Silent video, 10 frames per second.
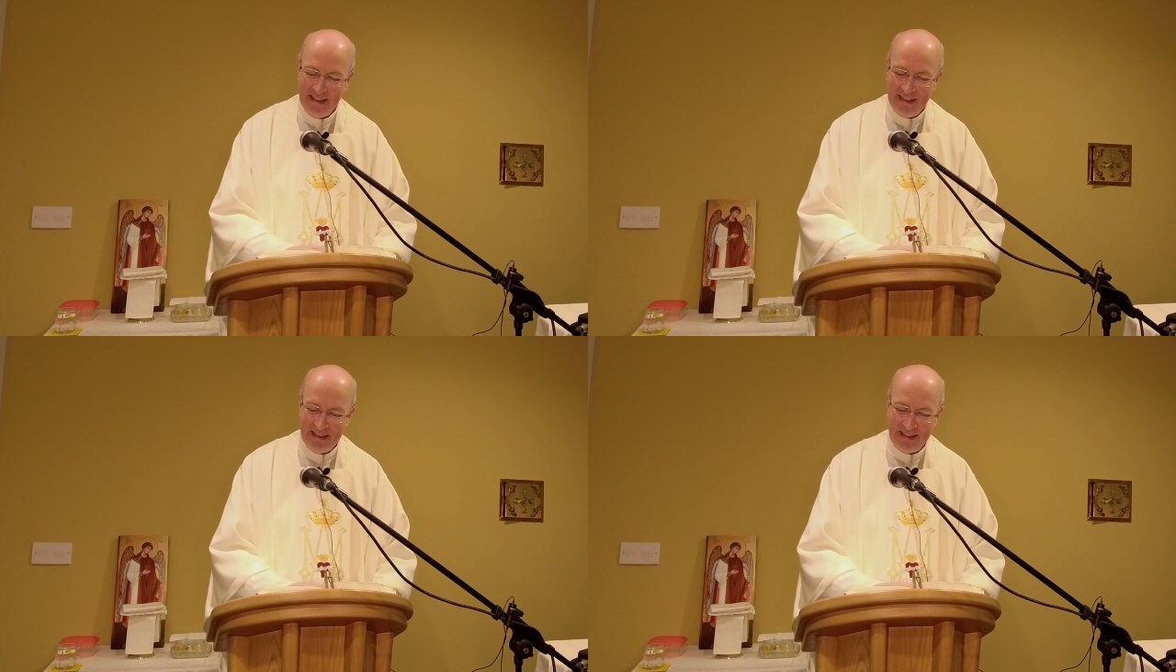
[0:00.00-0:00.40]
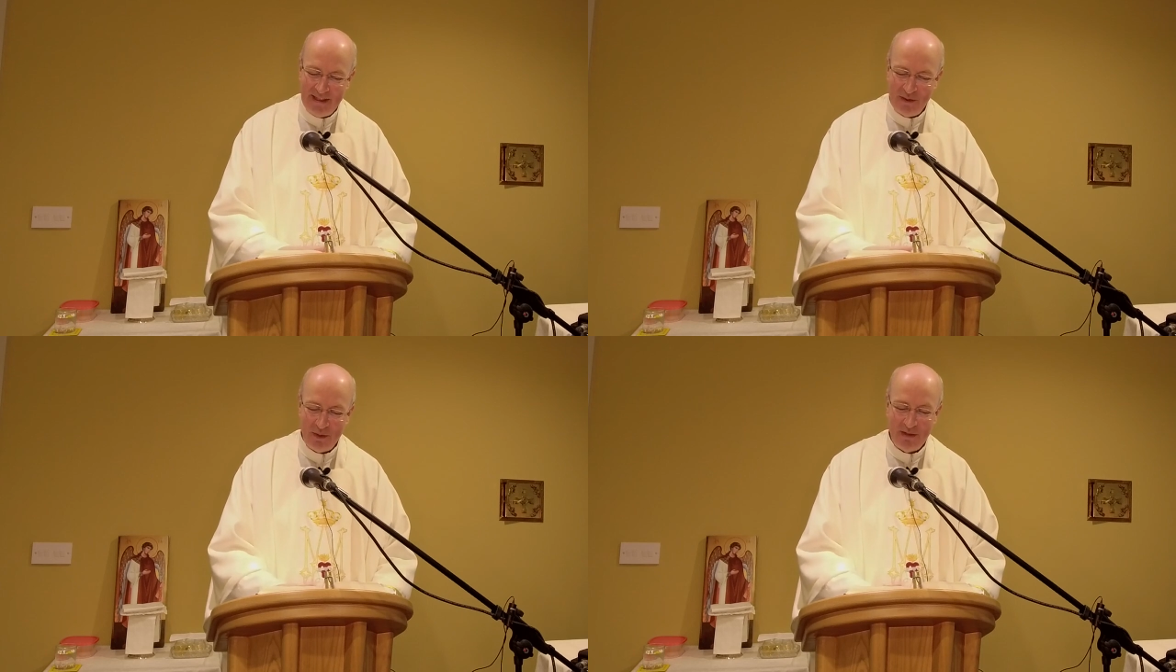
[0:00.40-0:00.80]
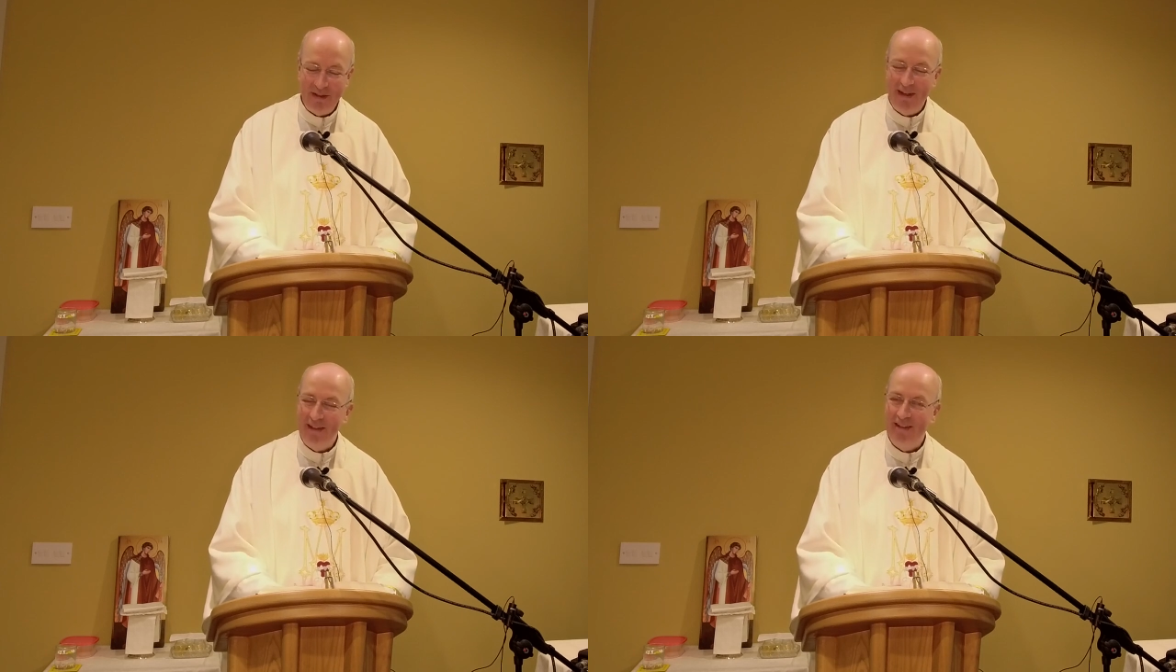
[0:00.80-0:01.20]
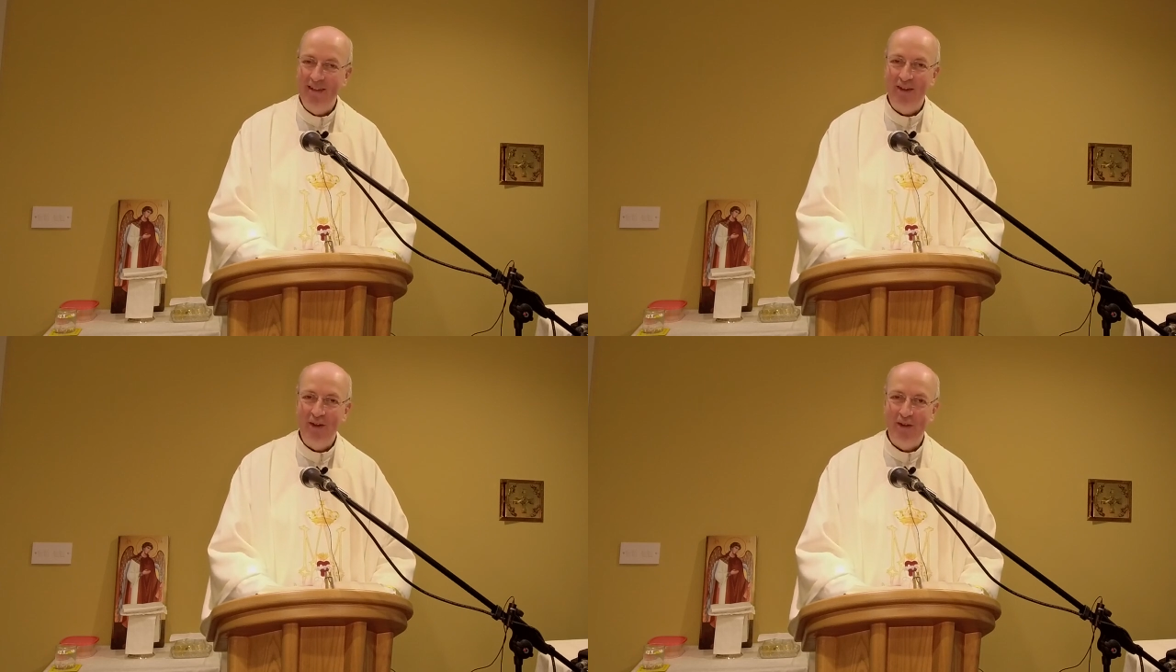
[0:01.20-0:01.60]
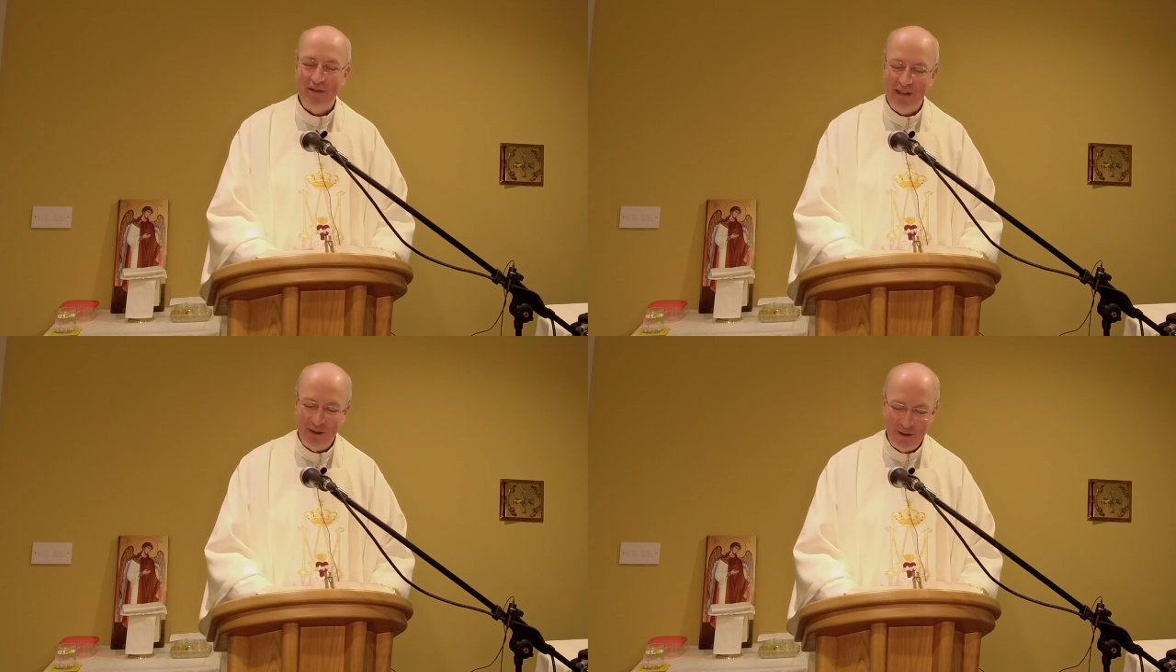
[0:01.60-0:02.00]
This would have gone all over the
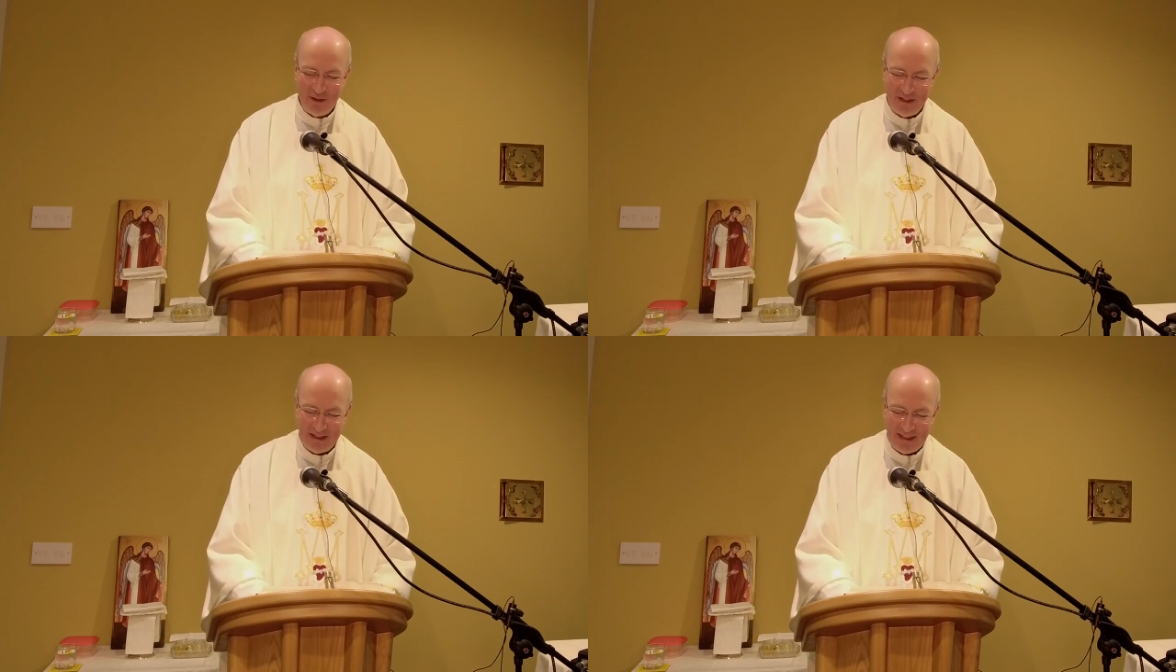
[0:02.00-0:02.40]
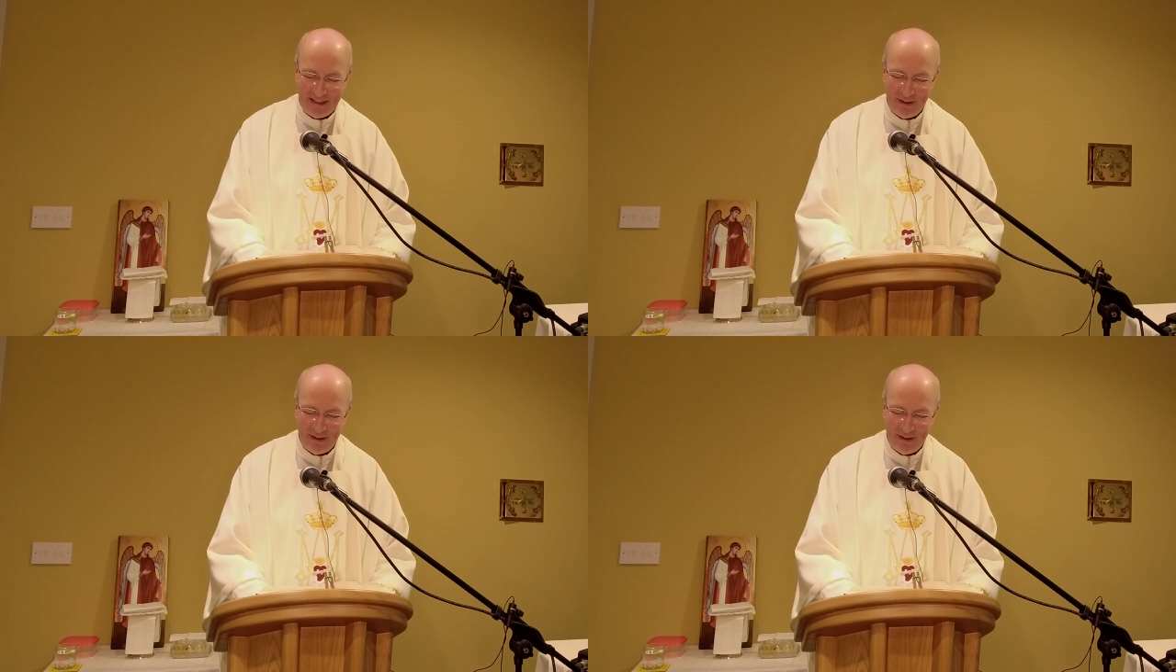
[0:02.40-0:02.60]
countryside, no